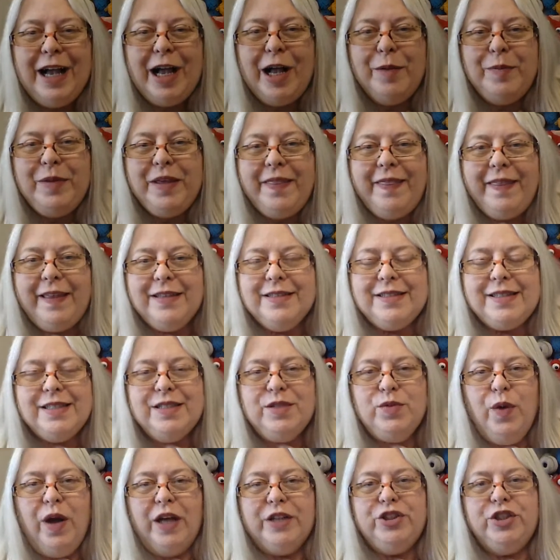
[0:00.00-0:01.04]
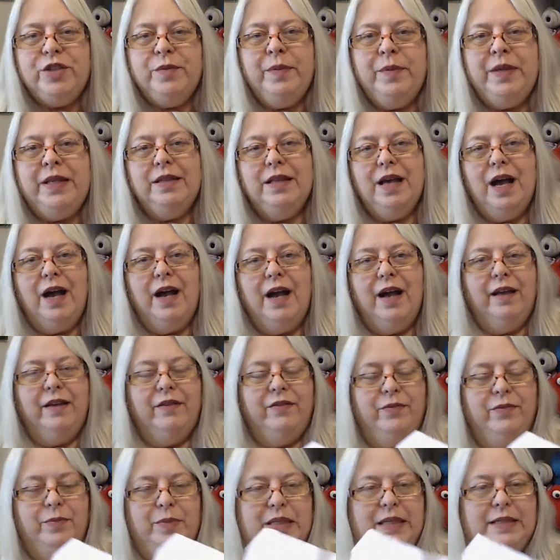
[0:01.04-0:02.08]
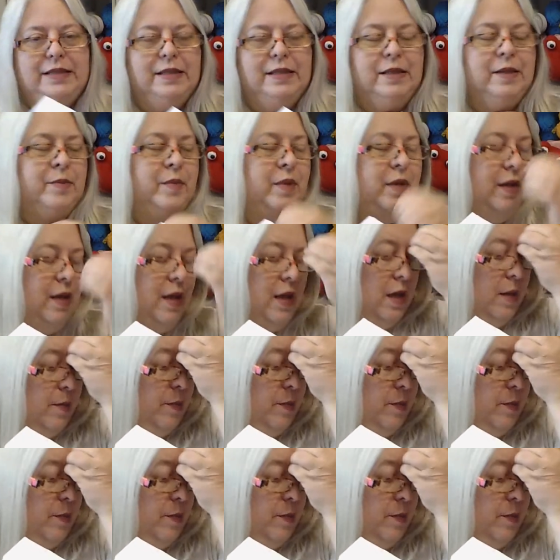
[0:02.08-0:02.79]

Hubby thinks he's watching me live, bless him.